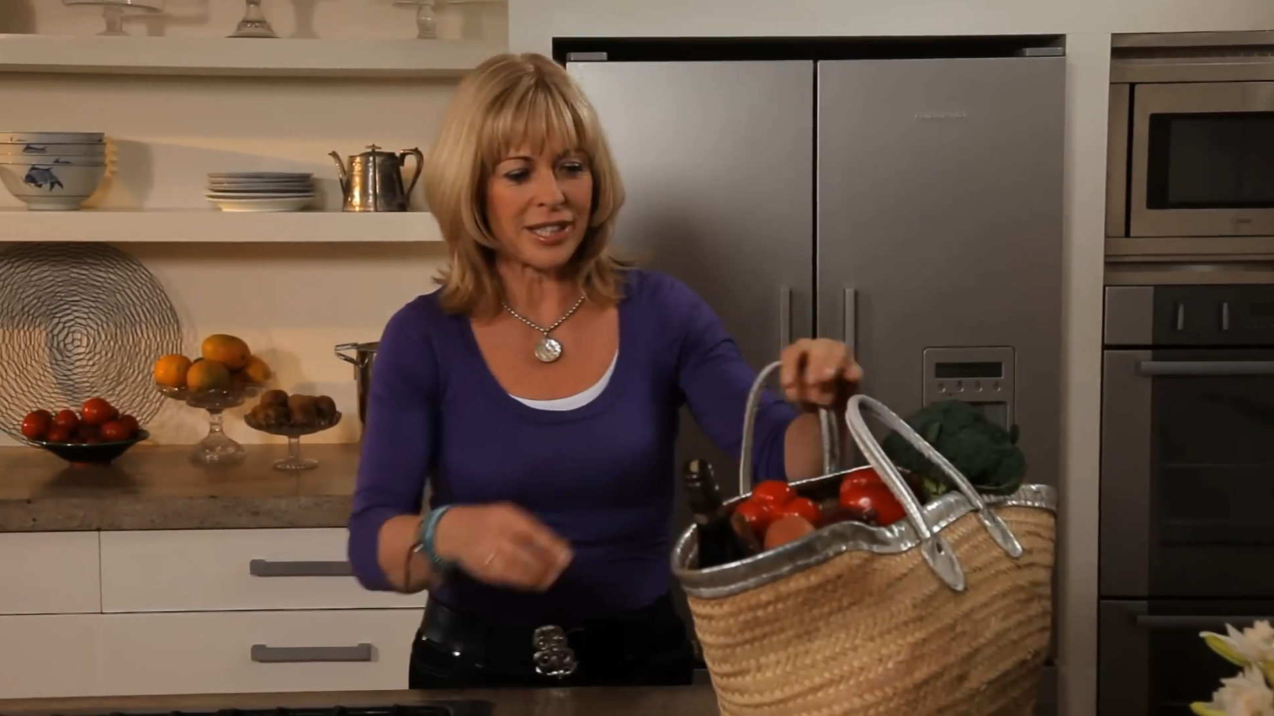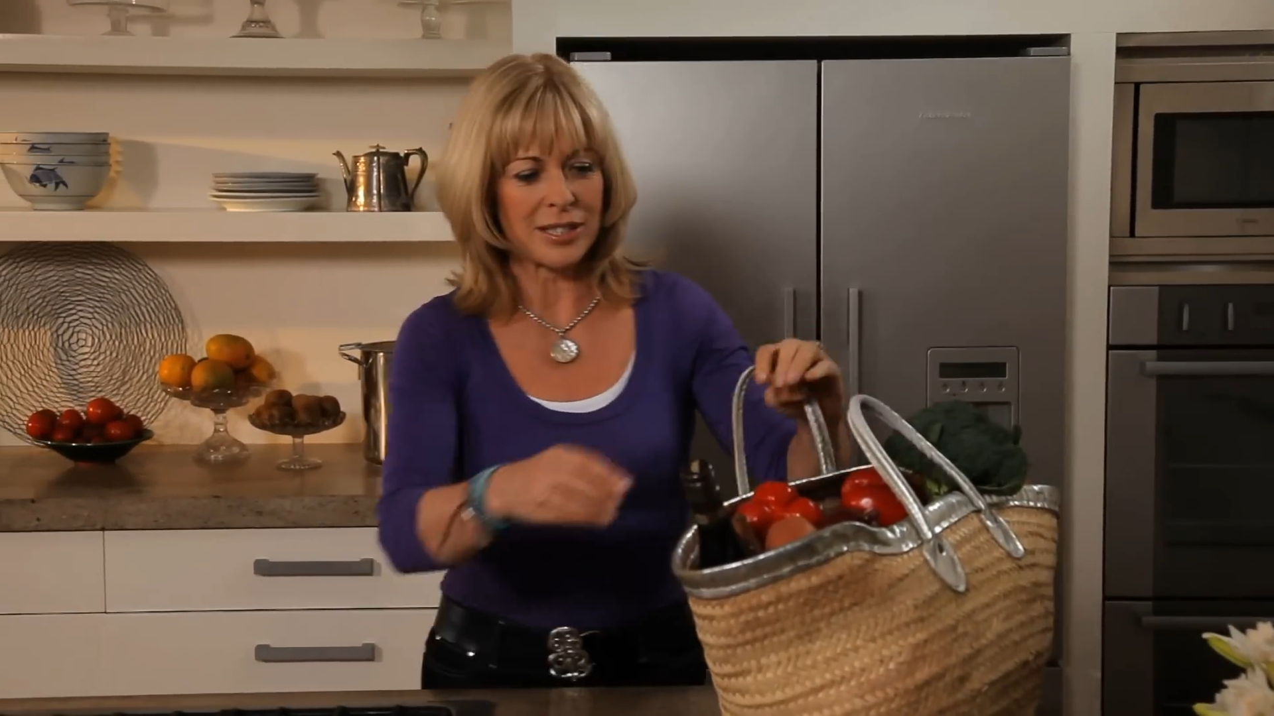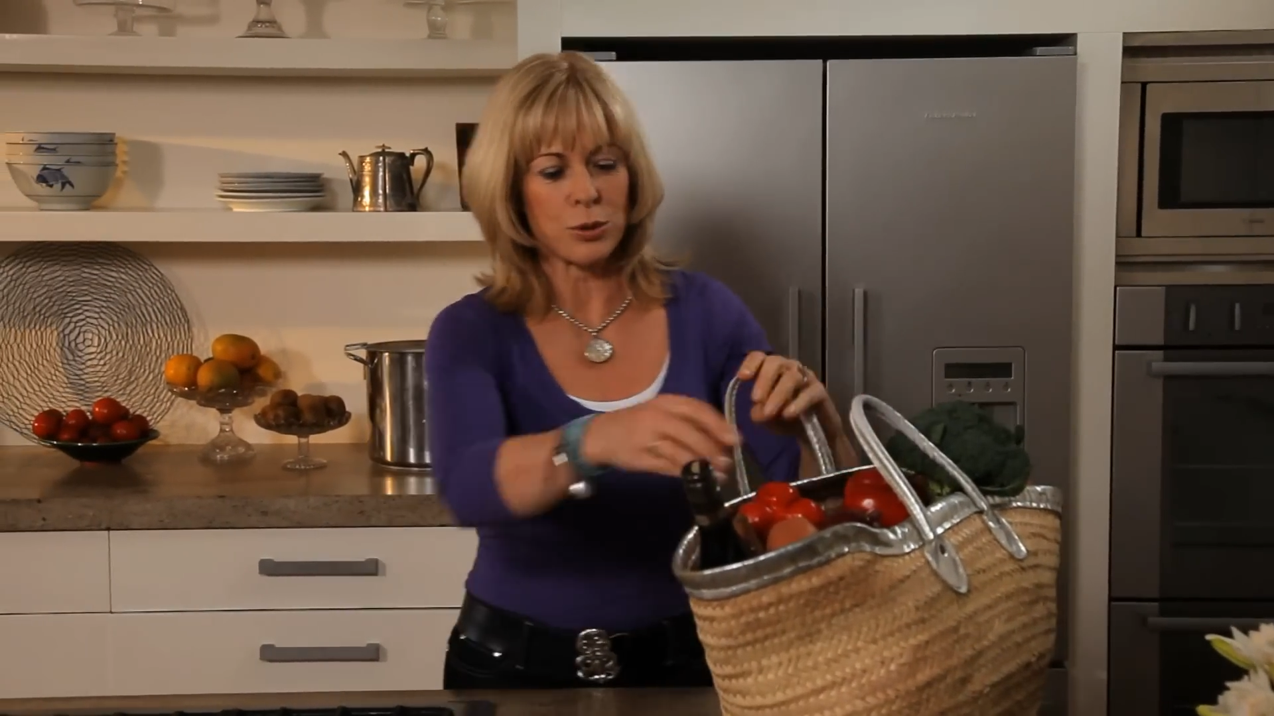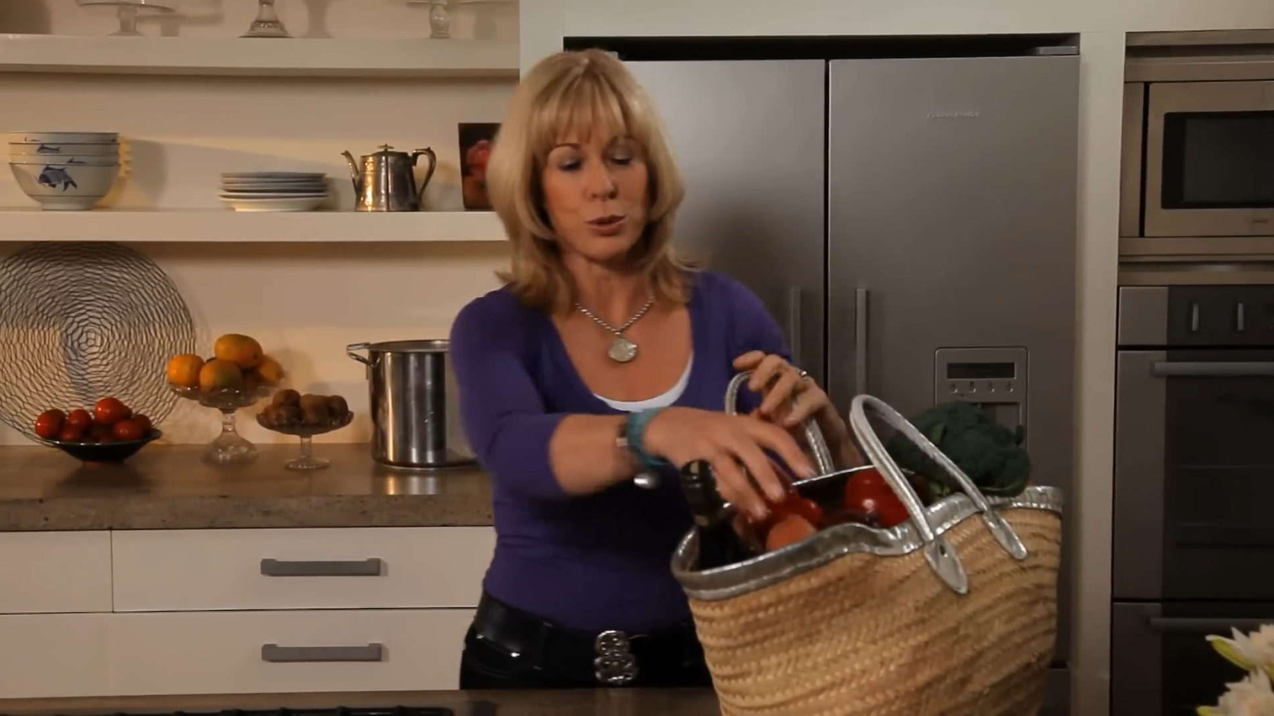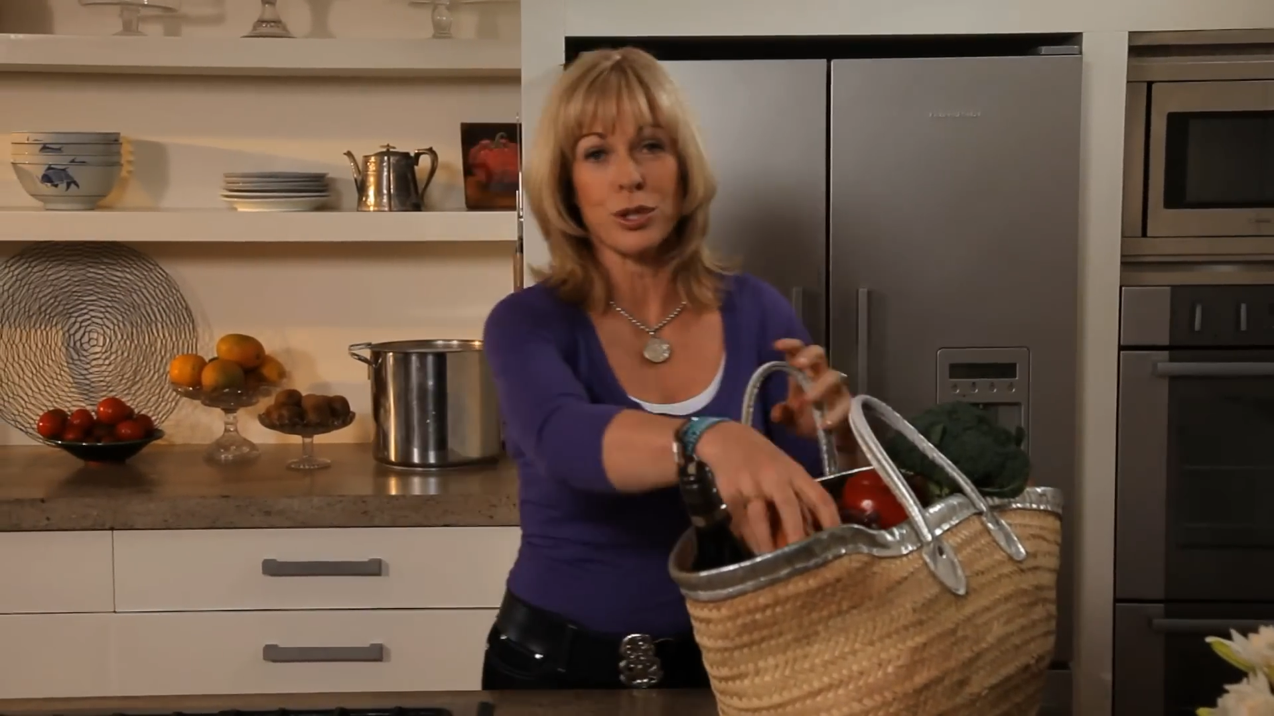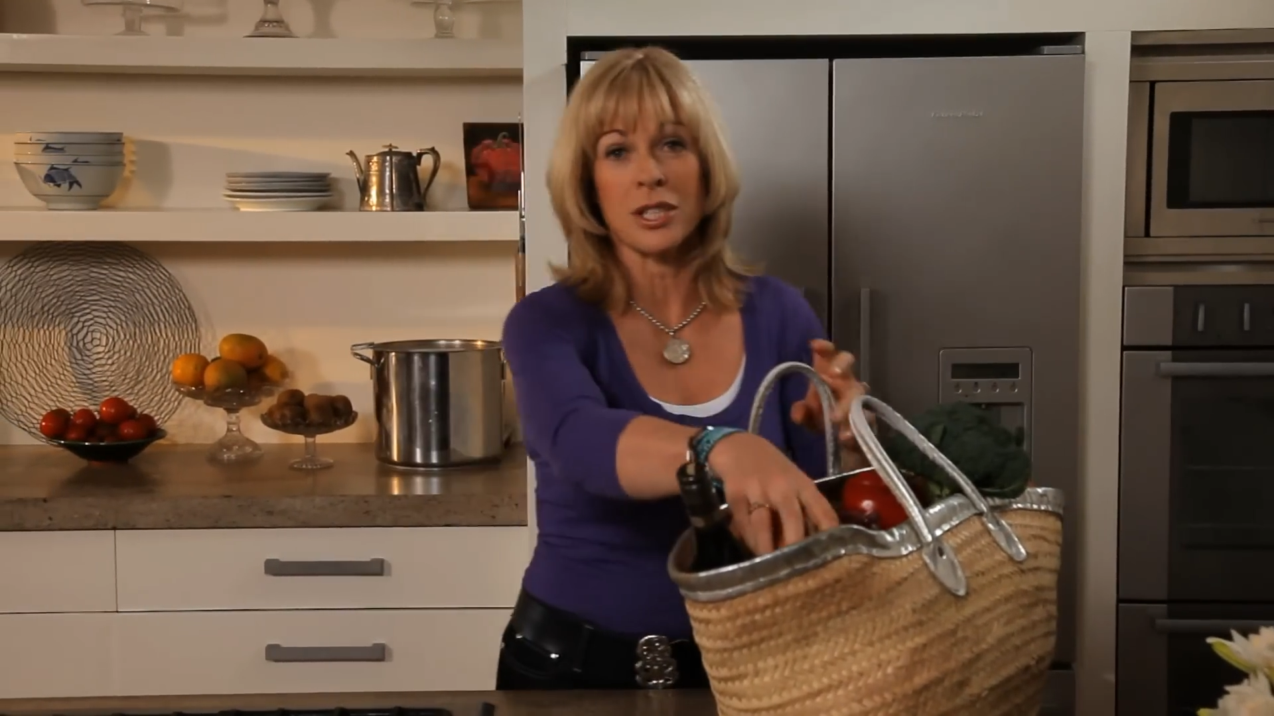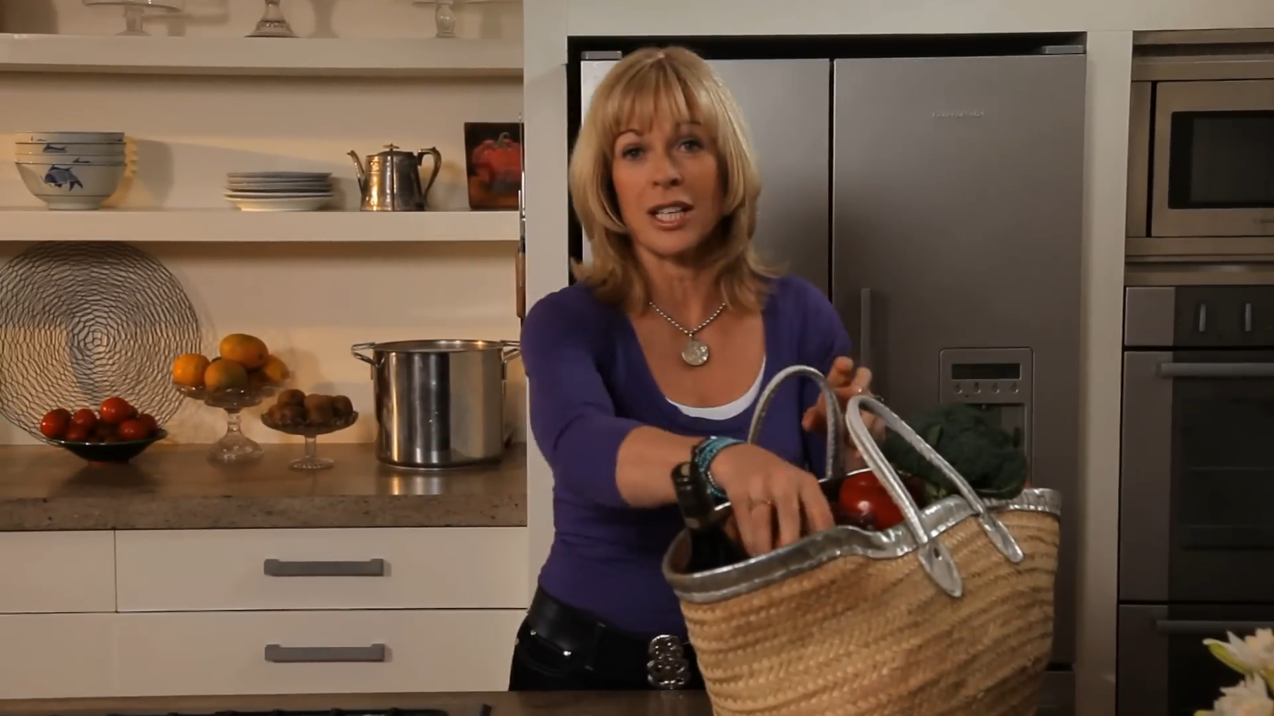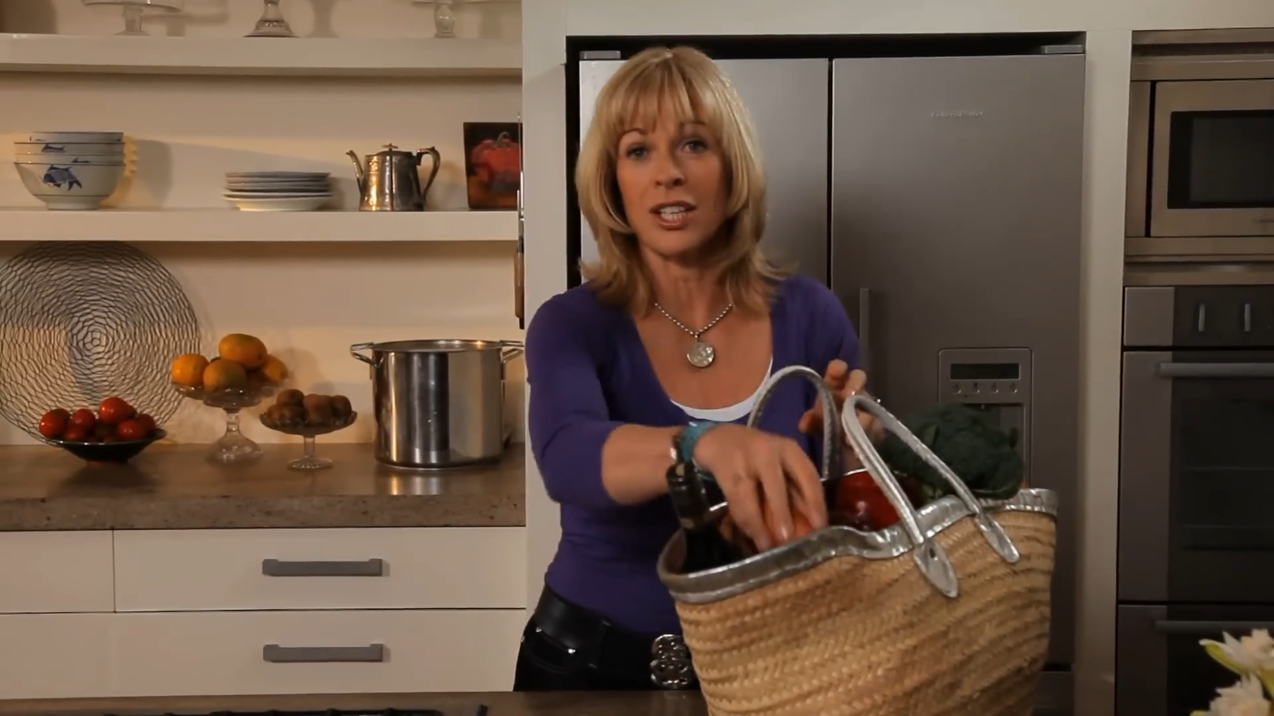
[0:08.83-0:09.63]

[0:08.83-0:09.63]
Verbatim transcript: exhausted